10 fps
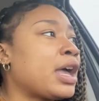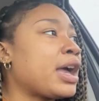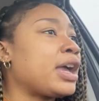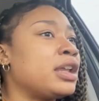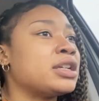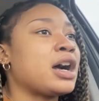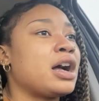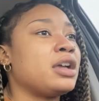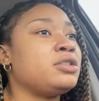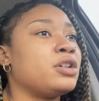and
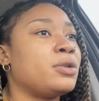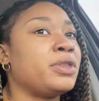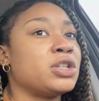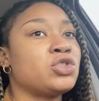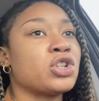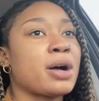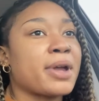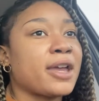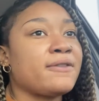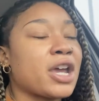you know in this job i
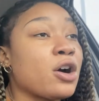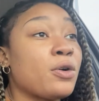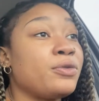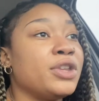have now